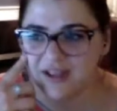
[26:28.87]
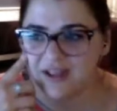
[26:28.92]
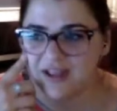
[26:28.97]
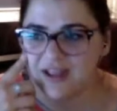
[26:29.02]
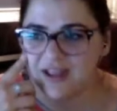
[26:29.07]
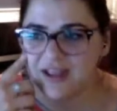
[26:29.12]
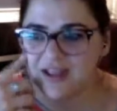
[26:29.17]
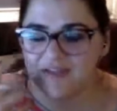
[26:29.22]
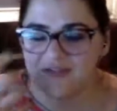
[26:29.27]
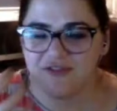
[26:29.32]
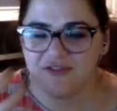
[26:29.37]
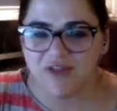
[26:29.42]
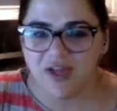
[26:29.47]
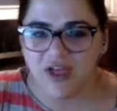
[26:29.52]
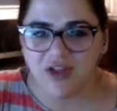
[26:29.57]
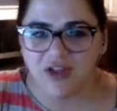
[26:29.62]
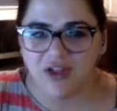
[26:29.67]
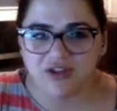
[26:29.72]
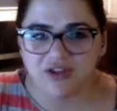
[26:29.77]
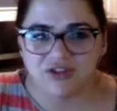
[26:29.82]
it
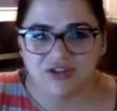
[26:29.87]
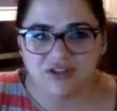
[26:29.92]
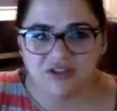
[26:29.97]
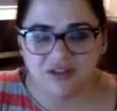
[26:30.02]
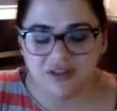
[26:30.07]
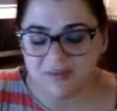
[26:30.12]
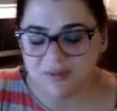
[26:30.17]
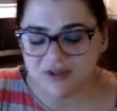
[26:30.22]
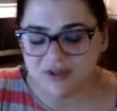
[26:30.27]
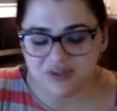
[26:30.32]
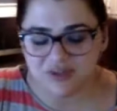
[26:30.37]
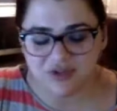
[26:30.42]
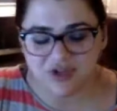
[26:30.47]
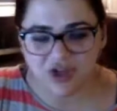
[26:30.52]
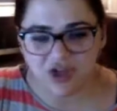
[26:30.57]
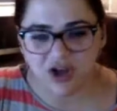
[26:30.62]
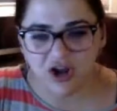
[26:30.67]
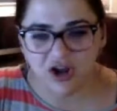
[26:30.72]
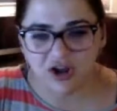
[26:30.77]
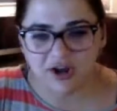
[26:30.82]
felt, especially when the
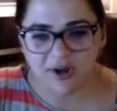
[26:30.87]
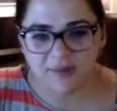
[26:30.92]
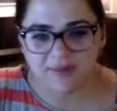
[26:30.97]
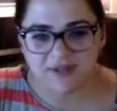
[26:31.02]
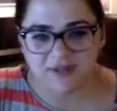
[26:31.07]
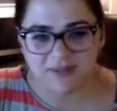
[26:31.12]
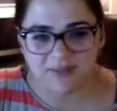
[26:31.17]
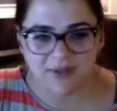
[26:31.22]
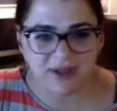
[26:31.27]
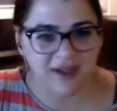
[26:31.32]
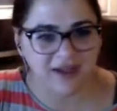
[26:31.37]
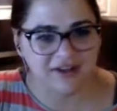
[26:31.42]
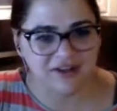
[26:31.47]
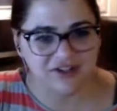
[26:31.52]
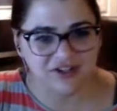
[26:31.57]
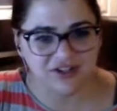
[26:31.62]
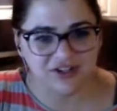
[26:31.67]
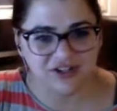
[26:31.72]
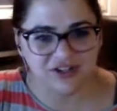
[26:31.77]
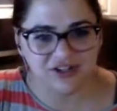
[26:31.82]
car comes up behind
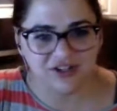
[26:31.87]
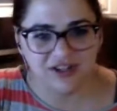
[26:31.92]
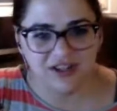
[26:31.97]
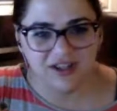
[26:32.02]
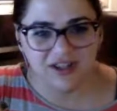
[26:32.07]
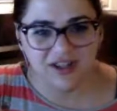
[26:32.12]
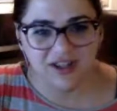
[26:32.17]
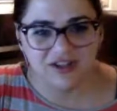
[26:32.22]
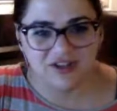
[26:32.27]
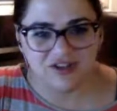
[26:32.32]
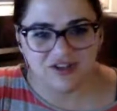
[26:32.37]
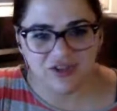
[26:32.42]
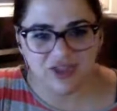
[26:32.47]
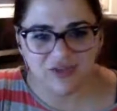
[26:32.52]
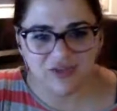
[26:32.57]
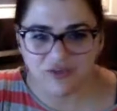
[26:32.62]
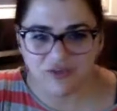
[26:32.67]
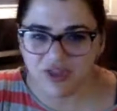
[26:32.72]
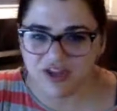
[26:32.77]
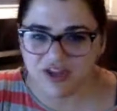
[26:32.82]
her and you
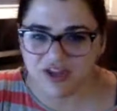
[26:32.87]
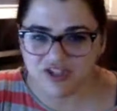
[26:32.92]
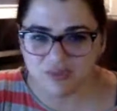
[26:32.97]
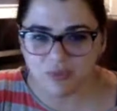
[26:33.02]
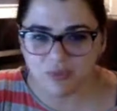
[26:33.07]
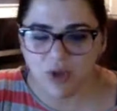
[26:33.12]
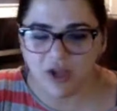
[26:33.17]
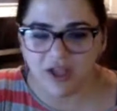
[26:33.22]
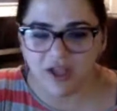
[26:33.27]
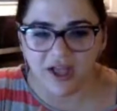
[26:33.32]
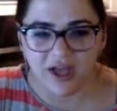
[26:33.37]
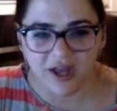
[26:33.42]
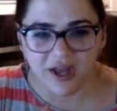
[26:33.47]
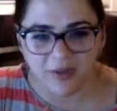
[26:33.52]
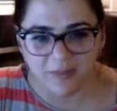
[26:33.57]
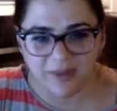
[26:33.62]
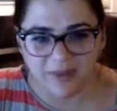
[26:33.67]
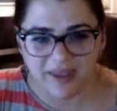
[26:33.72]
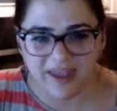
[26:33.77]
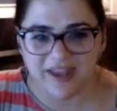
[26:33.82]
realize she's walking on a
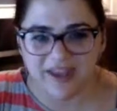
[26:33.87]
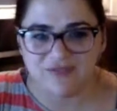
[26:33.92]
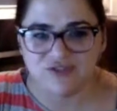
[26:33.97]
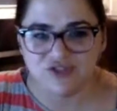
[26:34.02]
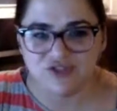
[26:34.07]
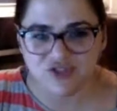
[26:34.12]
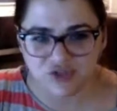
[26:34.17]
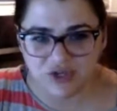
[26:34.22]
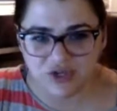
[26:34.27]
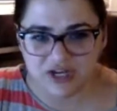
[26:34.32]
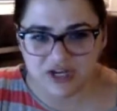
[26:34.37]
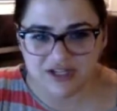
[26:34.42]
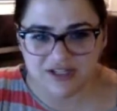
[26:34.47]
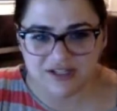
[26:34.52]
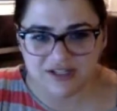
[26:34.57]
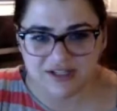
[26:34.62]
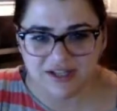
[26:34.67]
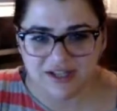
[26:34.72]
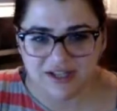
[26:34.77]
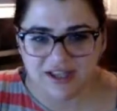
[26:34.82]
paved street.
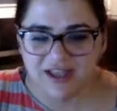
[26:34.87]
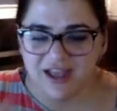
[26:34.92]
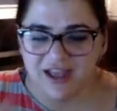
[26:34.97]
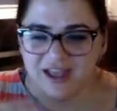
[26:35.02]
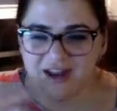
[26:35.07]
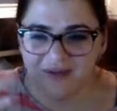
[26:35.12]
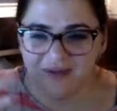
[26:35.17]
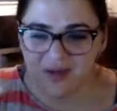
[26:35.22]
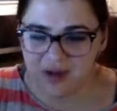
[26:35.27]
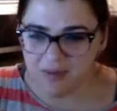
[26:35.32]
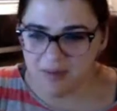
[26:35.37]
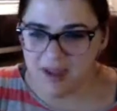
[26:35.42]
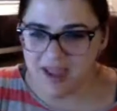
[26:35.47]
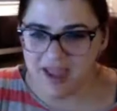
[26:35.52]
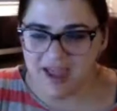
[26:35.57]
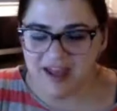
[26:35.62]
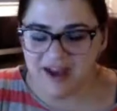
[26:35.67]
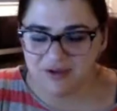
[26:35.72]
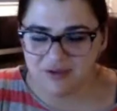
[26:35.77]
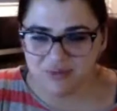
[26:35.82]
And in my
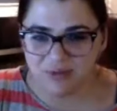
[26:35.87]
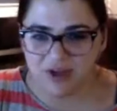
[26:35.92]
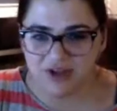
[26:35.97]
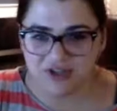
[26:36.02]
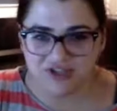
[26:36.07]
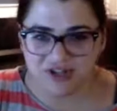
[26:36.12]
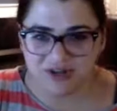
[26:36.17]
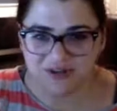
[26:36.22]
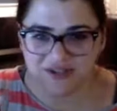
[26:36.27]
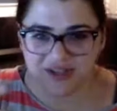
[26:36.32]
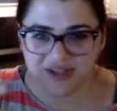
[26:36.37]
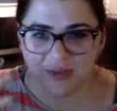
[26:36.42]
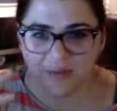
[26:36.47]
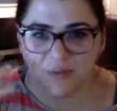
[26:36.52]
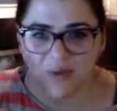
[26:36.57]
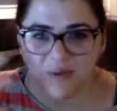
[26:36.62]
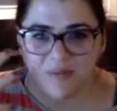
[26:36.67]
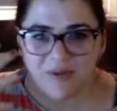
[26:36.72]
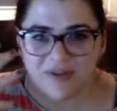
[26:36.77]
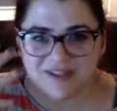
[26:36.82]
head, I was watching, I was like,
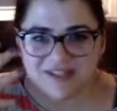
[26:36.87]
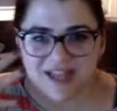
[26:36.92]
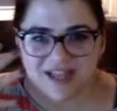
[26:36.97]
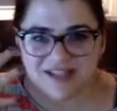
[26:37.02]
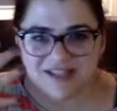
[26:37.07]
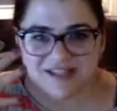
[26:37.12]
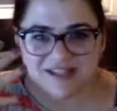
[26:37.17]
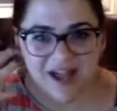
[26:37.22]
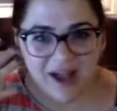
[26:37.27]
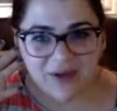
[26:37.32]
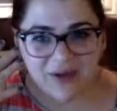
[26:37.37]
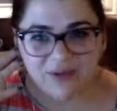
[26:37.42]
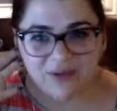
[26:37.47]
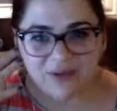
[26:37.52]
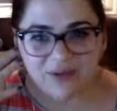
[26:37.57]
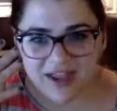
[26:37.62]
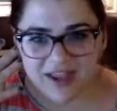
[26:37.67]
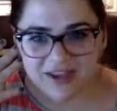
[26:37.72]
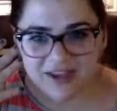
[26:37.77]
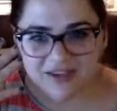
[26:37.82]
what must that sound
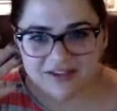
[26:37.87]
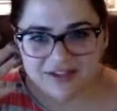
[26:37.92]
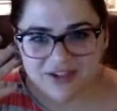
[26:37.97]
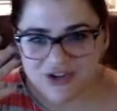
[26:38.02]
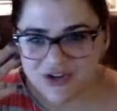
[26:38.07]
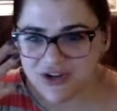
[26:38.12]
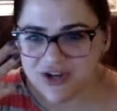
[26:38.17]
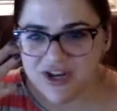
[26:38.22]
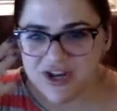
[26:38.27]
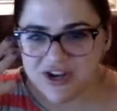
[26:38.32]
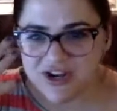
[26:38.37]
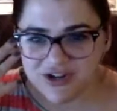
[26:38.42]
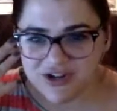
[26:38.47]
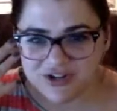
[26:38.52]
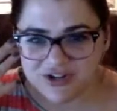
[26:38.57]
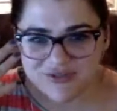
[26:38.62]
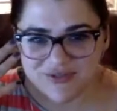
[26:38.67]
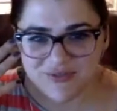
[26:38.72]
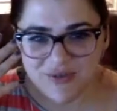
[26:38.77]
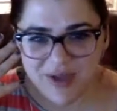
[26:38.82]
like to your ears
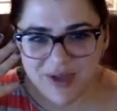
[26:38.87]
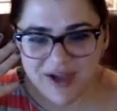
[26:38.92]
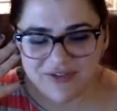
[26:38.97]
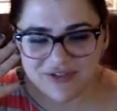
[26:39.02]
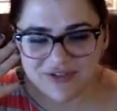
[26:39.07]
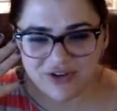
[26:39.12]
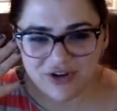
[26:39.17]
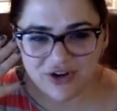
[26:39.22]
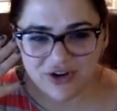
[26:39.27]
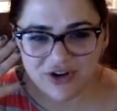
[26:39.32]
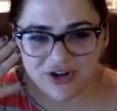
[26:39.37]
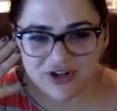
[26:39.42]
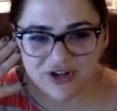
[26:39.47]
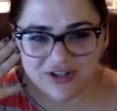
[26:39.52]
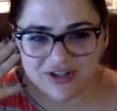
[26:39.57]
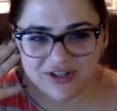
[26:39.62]
if you haven't heard